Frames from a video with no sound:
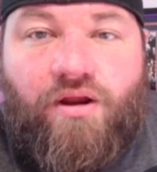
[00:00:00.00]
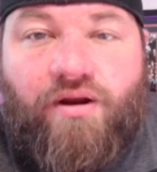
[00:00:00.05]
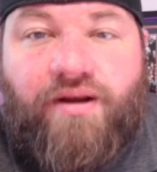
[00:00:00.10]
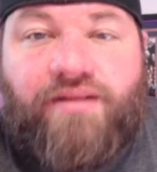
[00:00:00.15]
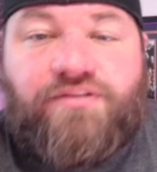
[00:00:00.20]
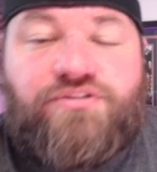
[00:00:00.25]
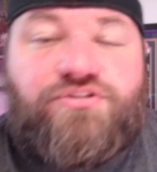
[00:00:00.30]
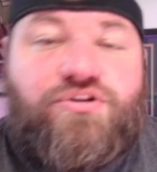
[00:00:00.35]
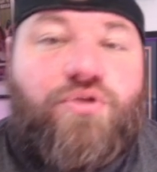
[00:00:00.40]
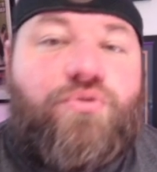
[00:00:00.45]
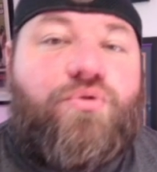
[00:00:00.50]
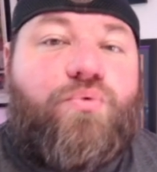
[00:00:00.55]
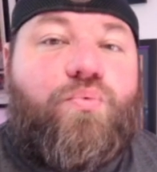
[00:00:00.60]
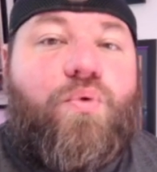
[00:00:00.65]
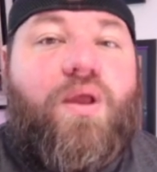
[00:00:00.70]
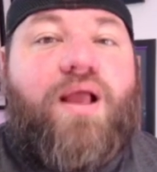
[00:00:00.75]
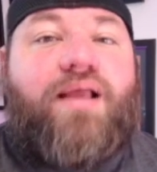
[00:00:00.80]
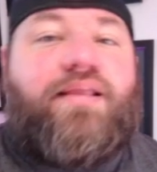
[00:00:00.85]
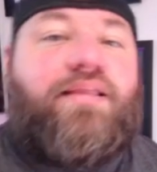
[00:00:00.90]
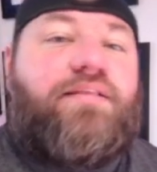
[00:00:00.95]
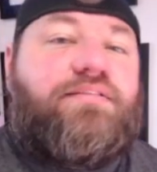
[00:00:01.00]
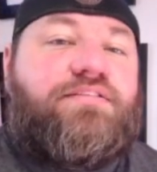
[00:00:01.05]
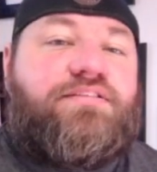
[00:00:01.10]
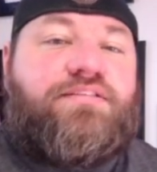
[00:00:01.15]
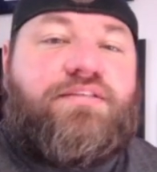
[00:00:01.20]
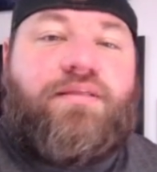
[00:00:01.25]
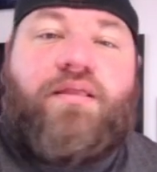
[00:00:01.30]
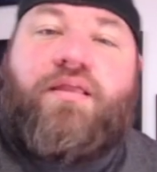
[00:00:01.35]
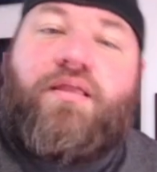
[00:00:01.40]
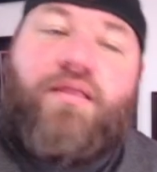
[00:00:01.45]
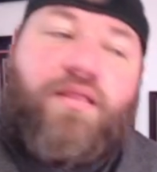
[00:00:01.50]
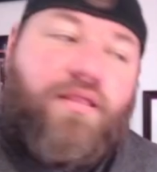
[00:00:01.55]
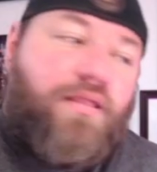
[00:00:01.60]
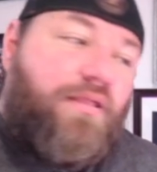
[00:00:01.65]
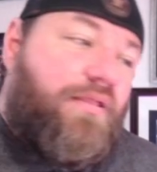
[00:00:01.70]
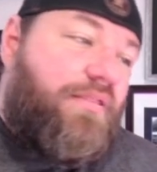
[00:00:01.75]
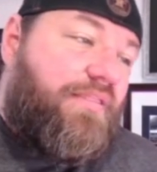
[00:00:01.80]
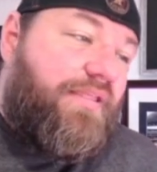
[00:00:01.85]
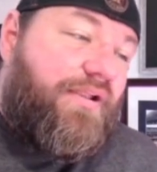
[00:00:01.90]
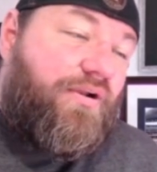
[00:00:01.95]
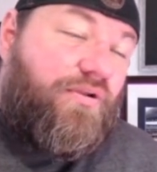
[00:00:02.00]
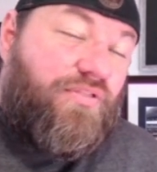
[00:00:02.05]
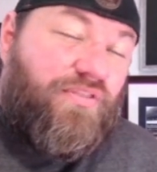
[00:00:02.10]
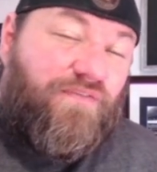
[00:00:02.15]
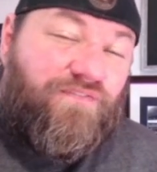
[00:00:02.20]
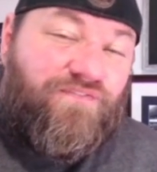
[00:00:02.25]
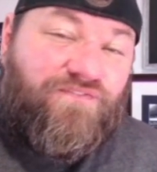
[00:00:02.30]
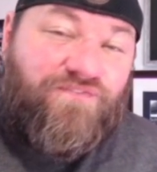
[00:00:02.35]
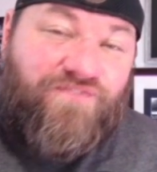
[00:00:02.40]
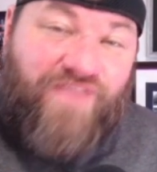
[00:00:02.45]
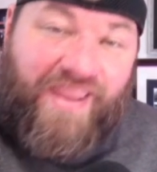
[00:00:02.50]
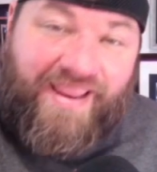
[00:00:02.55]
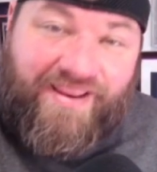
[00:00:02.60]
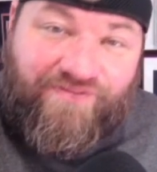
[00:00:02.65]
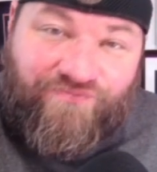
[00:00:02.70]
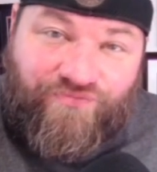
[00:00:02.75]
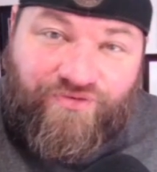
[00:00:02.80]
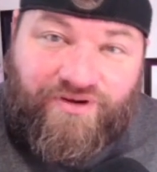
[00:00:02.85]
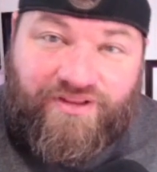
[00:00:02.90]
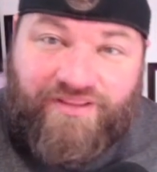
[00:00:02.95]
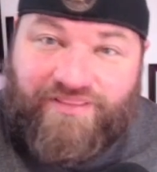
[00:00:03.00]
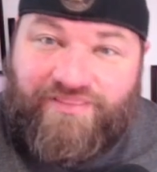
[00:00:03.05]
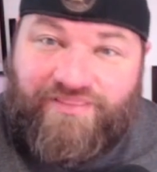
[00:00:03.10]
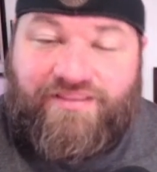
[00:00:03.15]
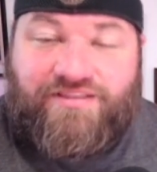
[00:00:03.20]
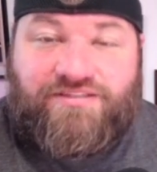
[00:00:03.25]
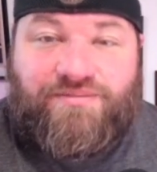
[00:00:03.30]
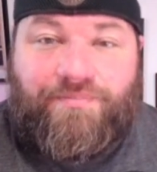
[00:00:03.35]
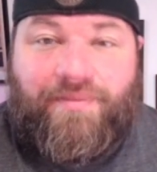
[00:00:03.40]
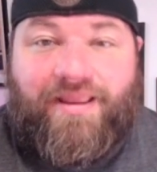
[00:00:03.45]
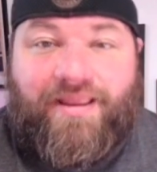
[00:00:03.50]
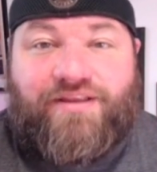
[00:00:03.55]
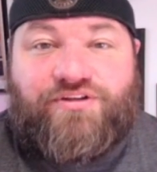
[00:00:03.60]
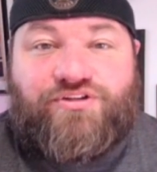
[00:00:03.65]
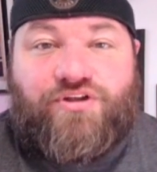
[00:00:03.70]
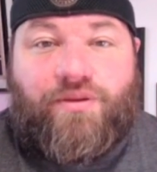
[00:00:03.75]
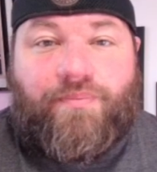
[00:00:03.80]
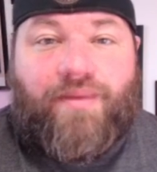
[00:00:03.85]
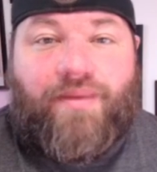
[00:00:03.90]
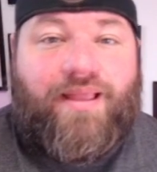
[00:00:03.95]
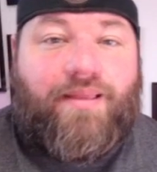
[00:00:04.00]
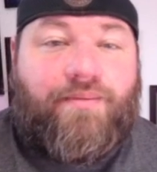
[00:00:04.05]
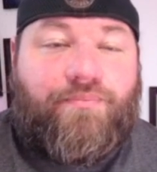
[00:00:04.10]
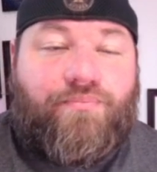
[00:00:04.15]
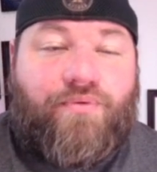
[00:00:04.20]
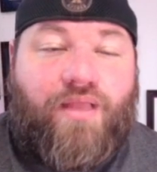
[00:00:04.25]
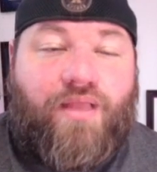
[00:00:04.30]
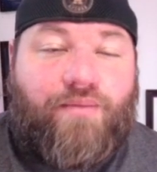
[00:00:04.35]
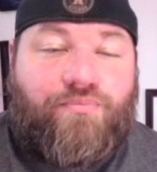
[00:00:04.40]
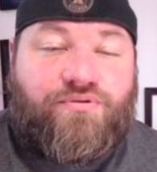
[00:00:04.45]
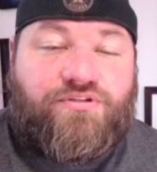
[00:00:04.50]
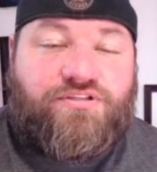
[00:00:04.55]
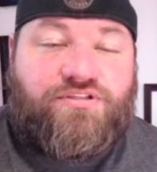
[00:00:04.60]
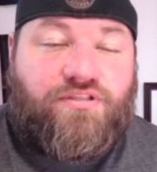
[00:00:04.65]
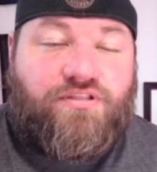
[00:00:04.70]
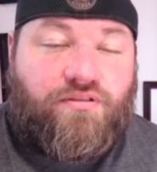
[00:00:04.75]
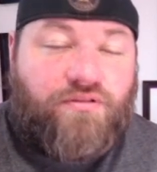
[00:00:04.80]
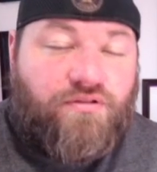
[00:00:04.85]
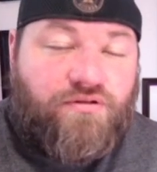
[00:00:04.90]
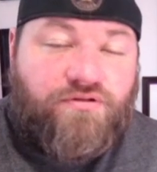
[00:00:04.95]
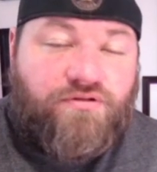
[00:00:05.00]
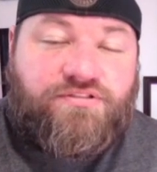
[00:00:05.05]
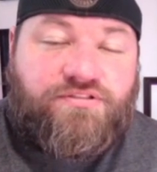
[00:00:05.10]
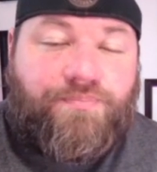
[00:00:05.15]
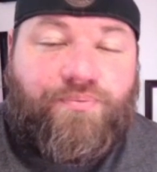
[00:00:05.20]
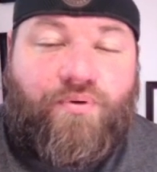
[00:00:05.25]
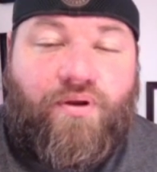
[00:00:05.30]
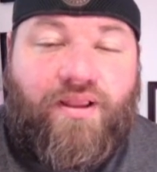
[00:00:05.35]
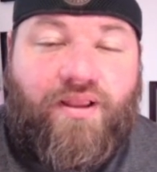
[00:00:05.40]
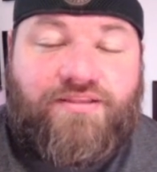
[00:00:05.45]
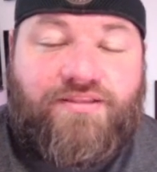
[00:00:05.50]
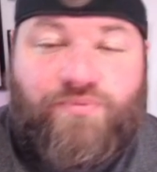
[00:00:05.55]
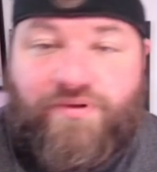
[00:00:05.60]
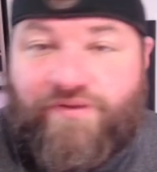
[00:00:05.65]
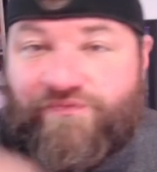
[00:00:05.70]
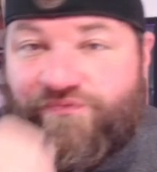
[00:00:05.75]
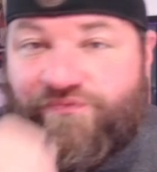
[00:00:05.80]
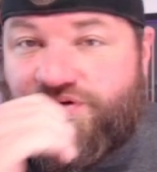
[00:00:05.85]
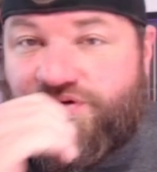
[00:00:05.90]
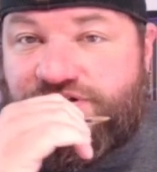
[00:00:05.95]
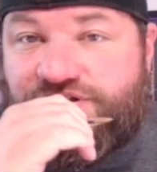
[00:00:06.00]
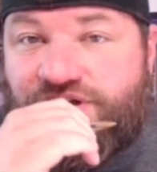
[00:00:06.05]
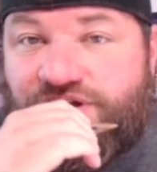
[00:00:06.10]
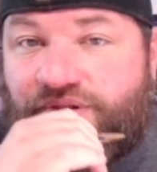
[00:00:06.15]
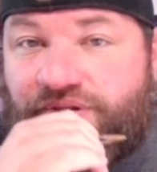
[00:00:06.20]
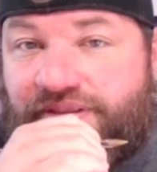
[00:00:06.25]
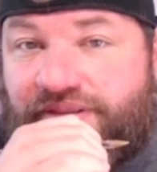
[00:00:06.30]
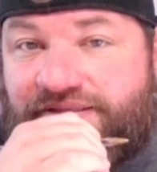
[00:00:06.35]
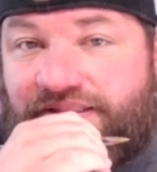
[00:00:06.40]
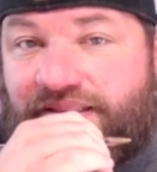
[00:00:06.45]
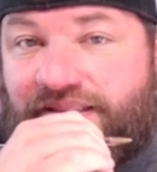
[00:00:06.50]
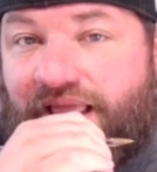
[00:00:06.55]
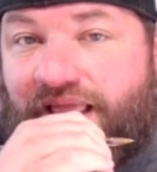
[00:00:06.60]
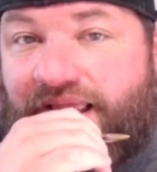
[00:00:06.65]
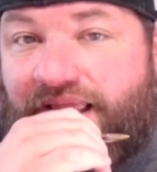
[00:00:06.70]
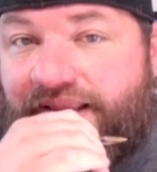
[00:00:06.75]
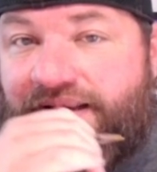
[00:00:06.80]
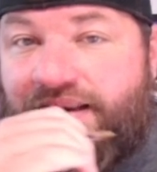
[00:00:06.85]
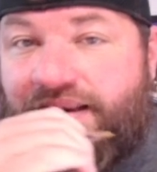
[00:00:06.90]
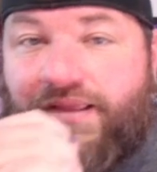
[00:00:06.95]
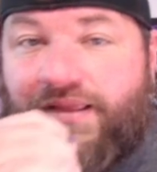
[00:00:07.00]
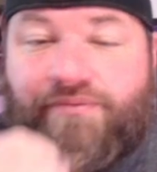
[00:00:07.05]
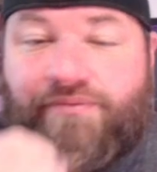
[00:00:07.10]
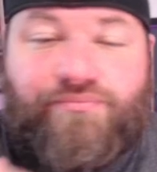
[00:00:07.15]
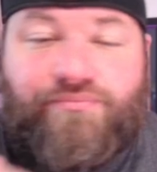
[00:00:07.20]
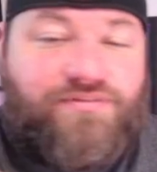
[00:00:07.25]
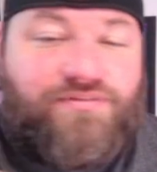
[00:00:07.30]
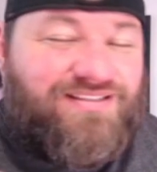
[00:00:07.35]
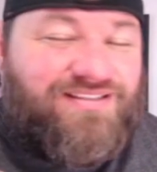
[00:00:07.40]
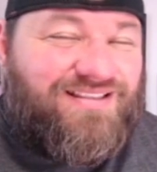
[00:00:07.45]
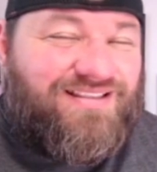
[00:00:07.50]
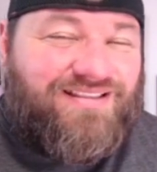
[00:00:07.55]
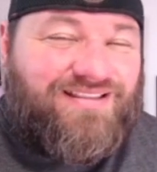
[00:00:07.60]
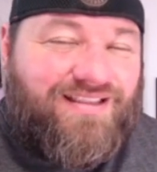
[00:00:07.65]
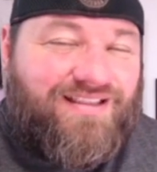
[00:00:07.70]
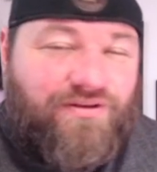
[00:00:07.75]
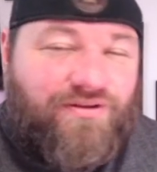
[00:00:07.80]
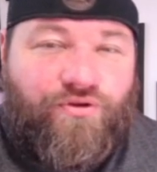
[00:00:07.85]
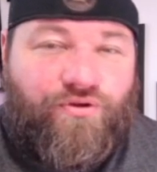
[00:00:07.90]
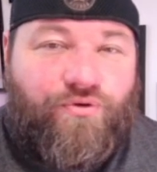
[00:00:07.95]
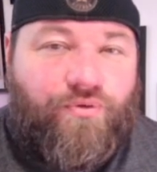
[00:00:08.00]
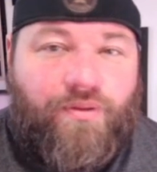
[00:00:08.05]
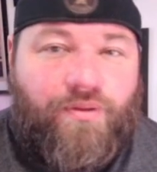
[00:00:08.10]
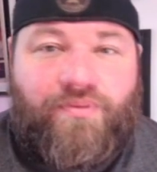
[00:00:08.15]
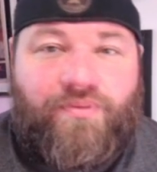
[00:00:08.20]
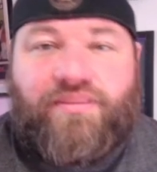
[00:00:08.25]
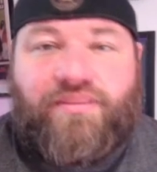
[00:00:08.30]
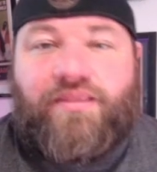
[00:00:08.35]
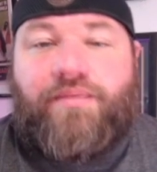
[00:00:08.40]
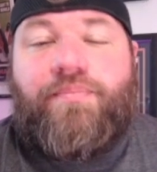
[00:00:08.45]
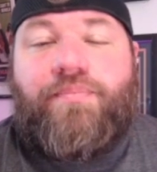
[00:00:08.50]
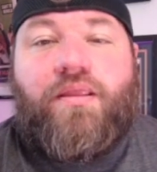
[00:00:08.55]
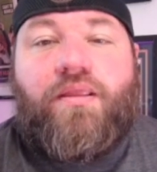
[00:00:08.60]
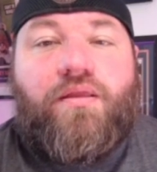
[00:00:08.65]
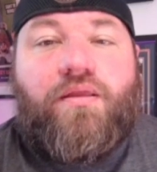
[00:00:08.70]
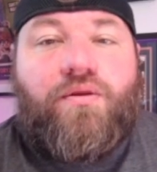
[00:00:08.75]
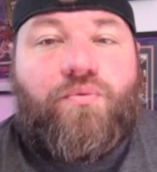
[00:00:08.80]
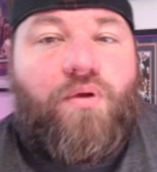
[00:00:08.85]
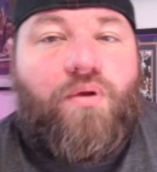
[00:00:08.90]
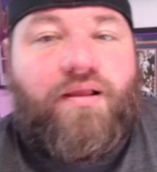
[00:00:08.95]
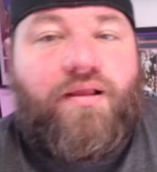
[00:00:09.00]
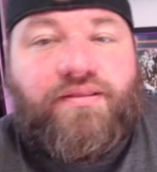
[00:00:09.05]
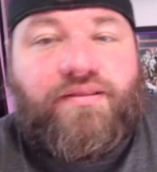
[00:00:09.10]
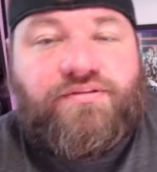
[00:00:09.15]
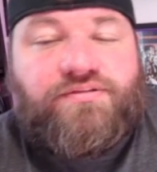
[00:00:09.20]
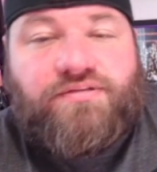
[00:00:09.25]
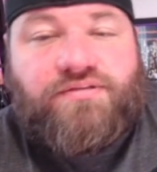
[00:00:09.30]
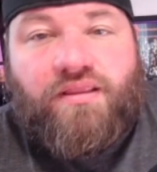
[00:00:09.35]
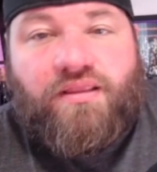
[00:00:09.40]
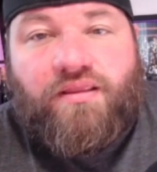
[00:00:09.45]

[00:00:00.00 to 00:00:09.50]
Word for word: All right, so the Rockets, they are the favorite in this matchup. I, I was a little surprised when I first saw this line. I didn't agree with it. Rockets,